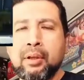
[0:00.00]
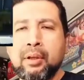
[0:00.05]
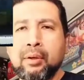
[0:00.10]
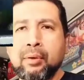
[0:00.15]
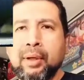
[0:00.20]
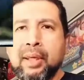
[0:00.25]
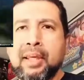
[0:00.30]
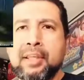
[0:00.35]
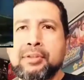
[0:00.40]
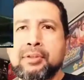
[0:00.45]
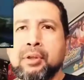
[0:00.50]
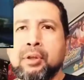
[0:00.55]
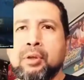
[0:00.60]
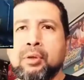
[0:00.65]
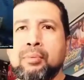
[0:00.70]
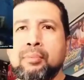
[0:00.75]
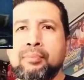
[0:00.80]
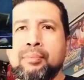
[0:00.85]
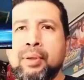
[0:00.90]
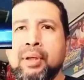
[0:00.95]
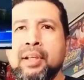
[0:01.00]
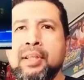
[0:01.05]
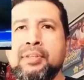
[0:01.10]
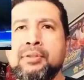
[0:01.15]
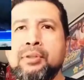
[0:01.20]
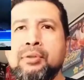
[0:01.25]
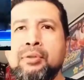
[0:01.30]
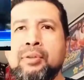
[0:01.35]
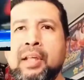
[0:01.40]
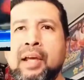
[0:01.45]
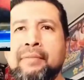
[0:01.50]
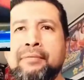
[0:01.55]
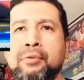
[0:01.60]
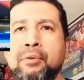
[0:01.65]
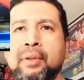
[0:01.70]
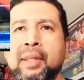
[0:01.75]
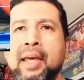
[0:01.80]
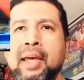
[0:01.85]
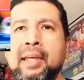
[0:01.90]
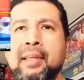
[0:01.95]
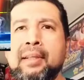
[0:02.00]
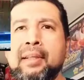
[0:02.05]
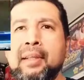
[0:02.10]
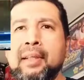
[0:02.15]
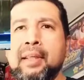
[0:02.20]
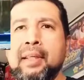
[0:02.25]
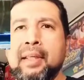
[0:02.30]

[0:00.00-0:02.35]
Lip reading: Okay, so pretty soon after that